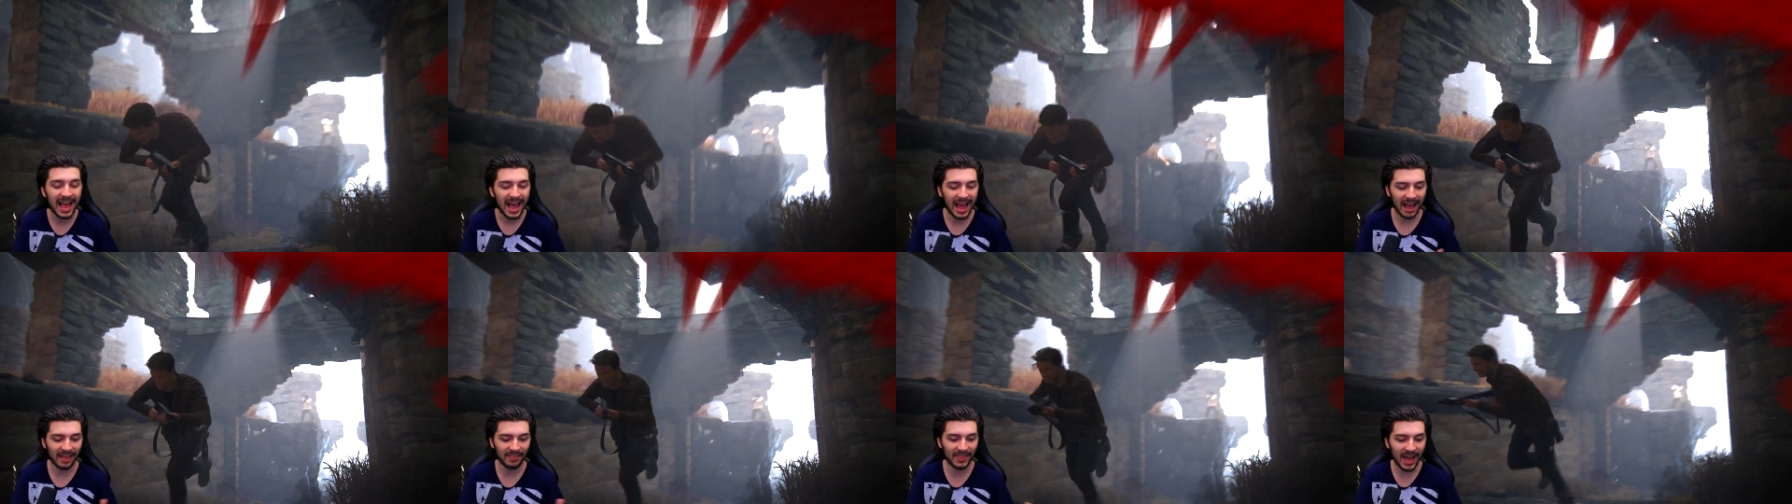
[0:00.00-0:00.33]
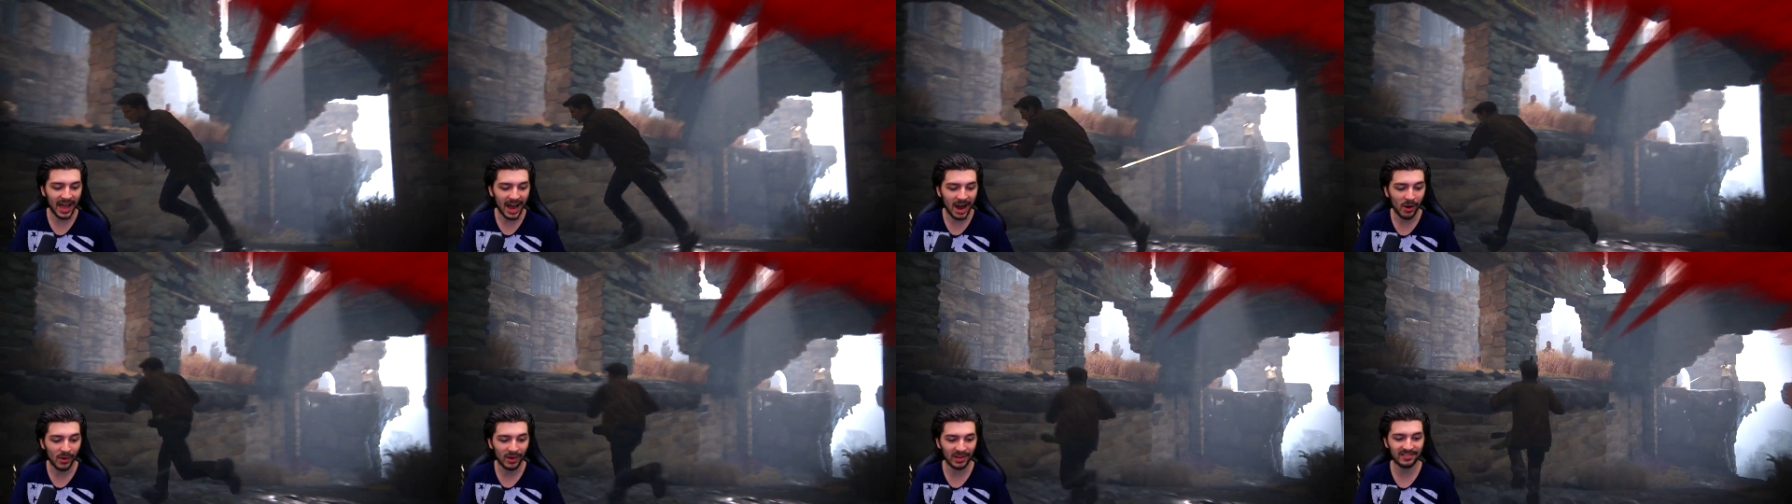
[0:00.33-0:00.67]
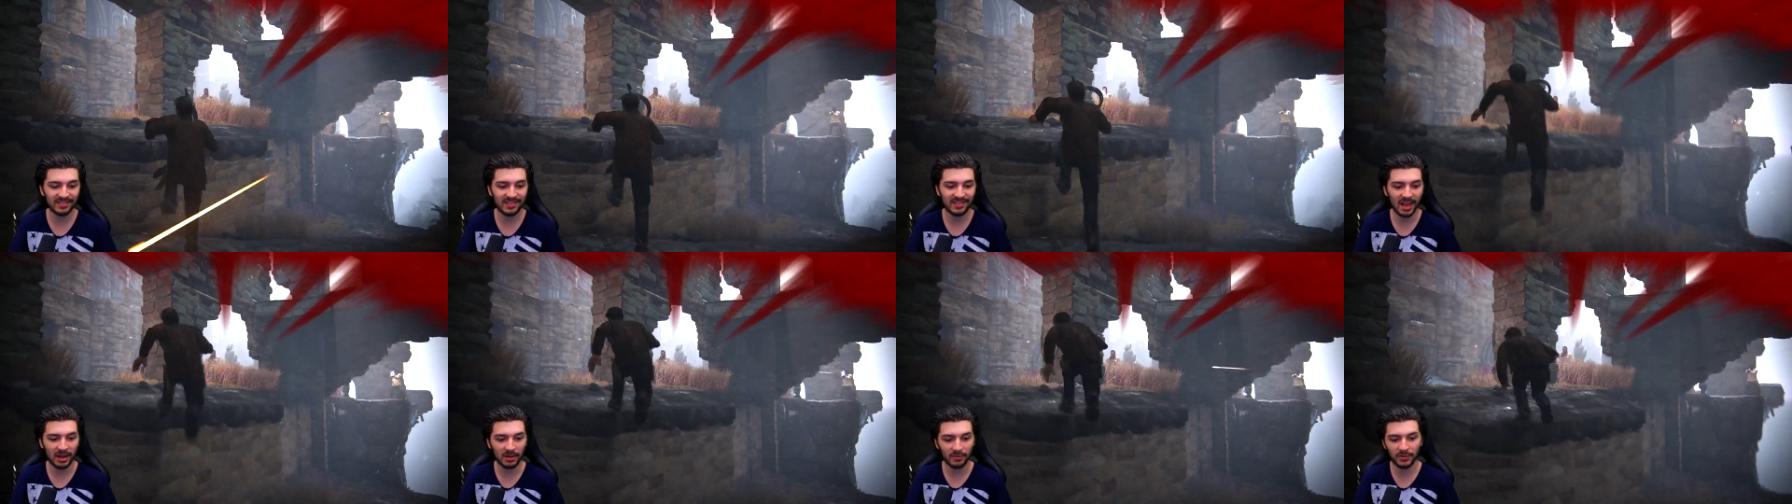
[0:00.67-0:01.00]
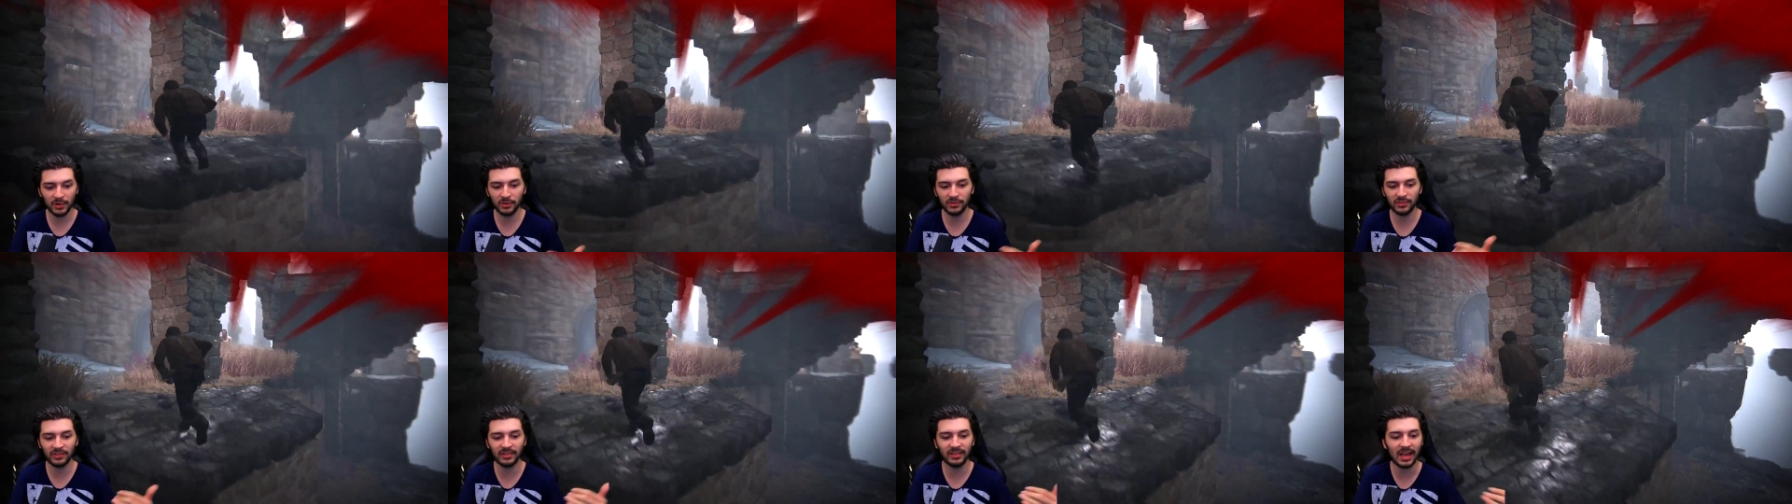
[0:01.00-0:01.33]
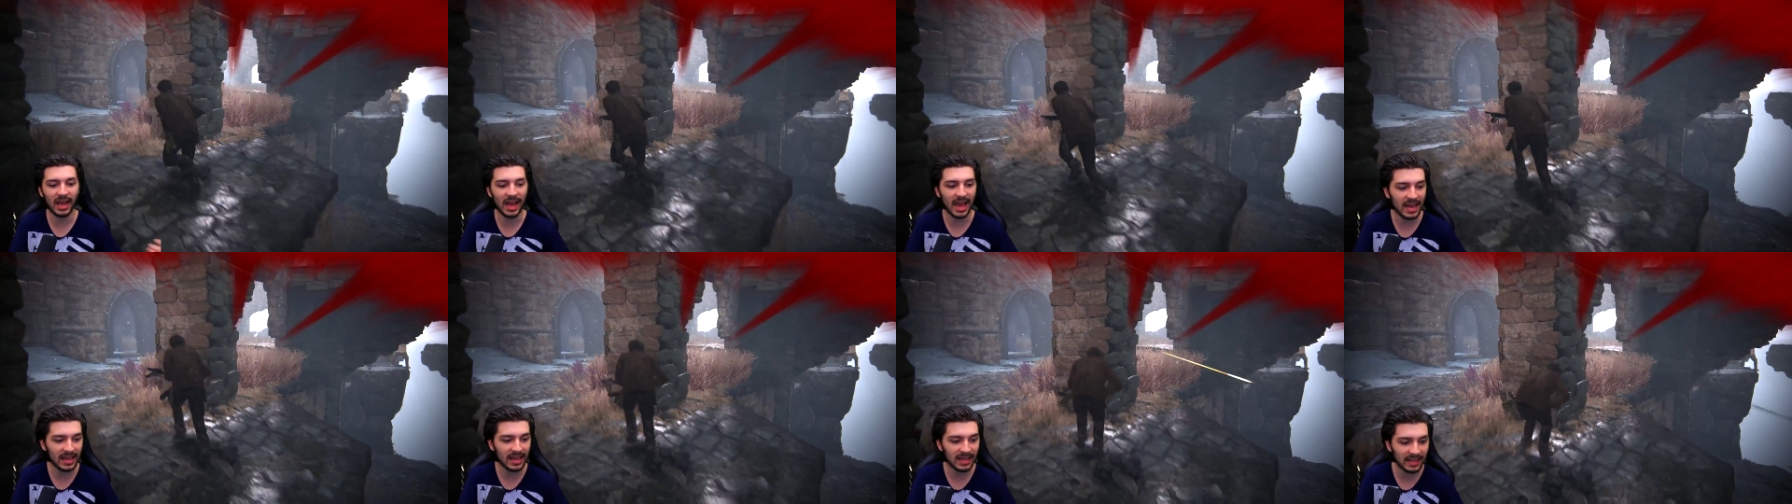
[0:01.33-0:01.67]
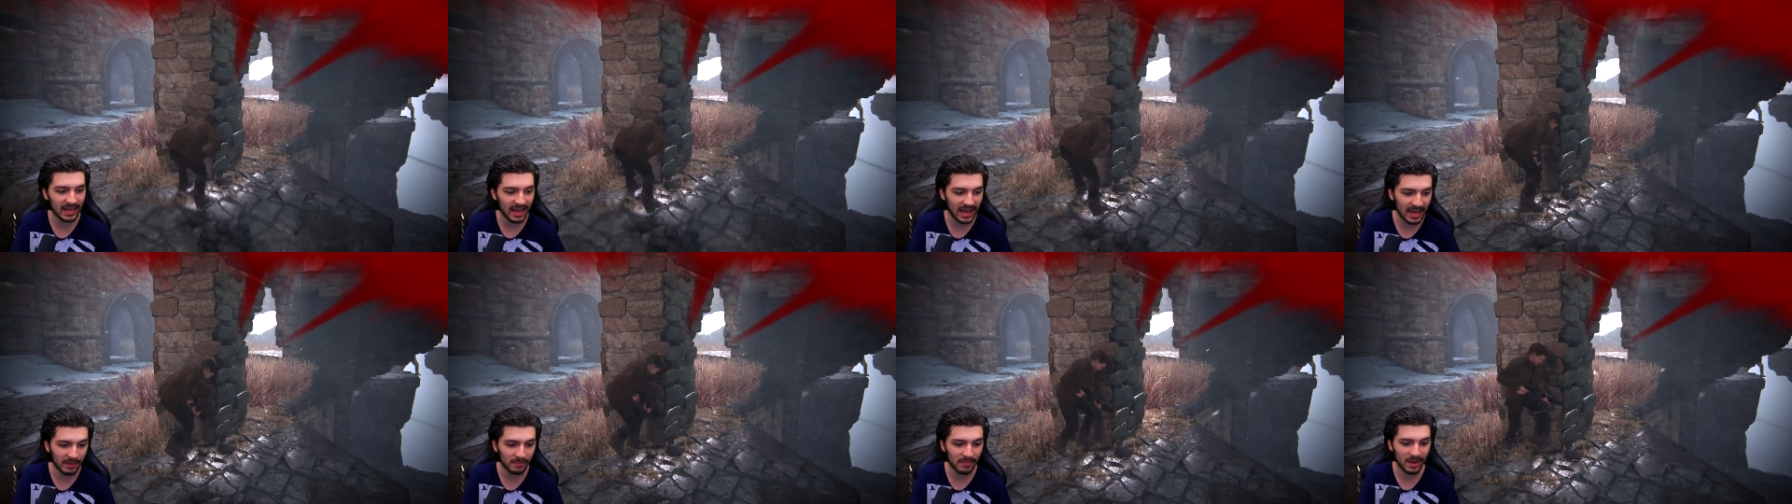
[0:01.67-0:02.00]
and now instead of using the
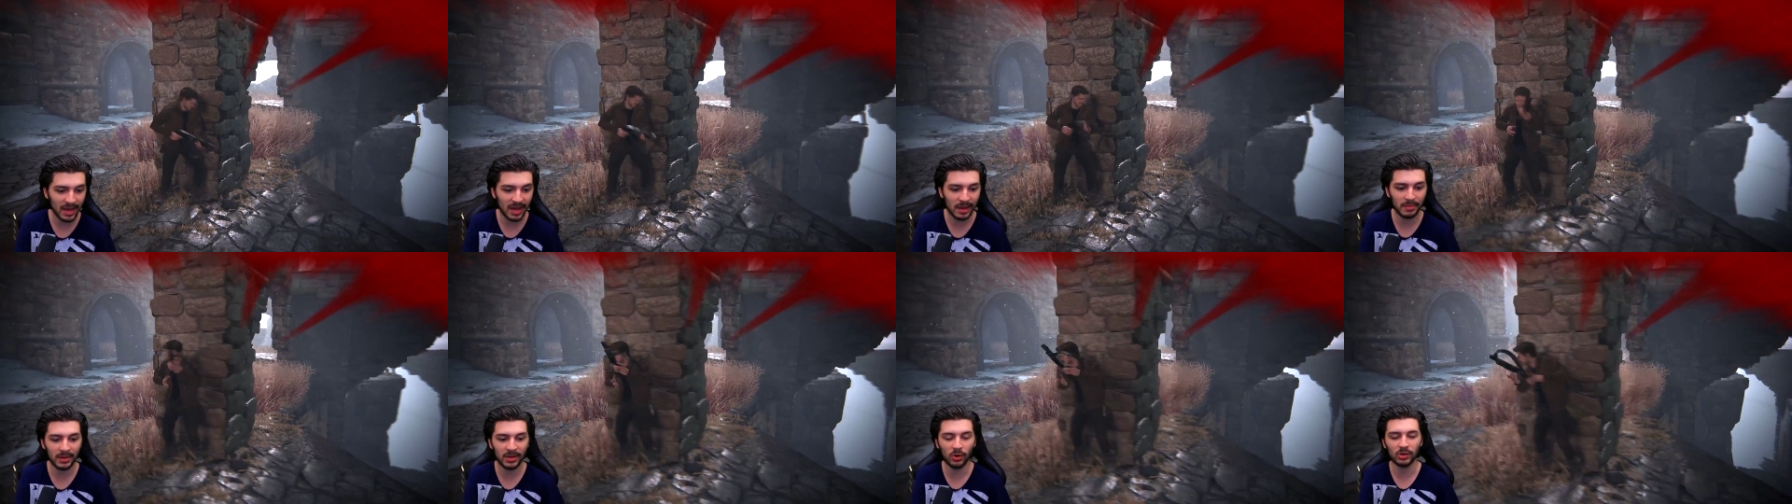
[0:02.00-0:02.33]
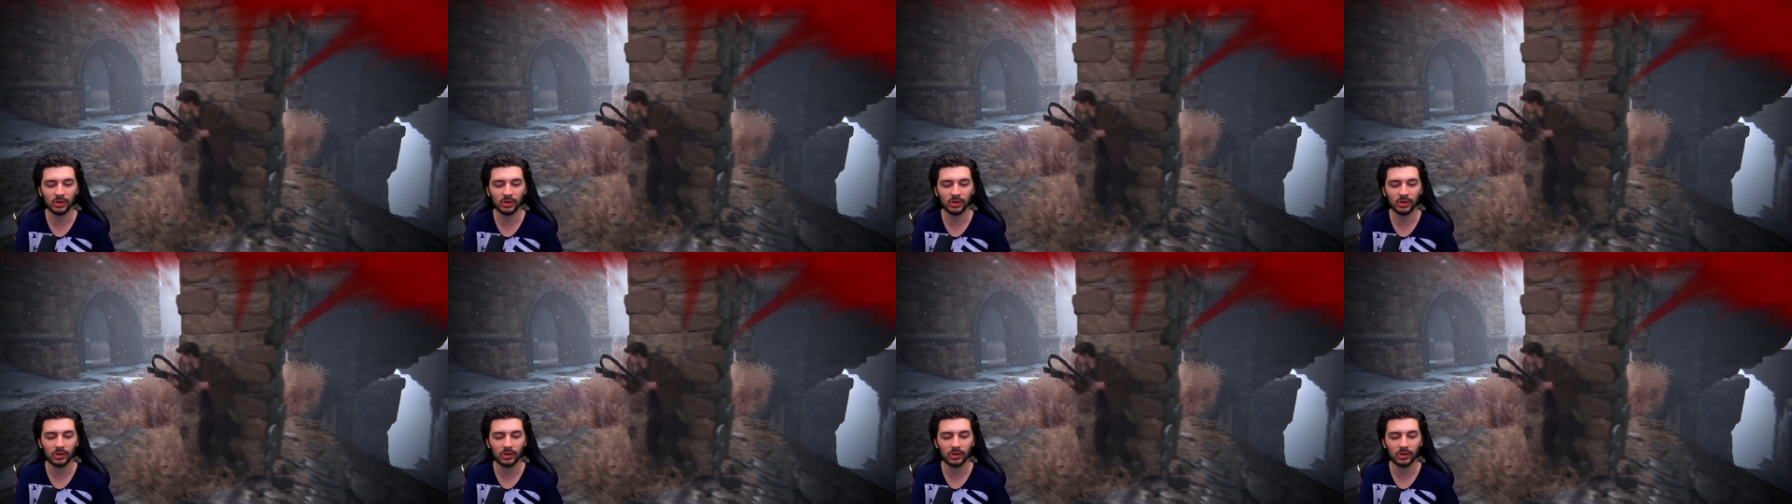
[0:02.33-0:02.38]
AK maybe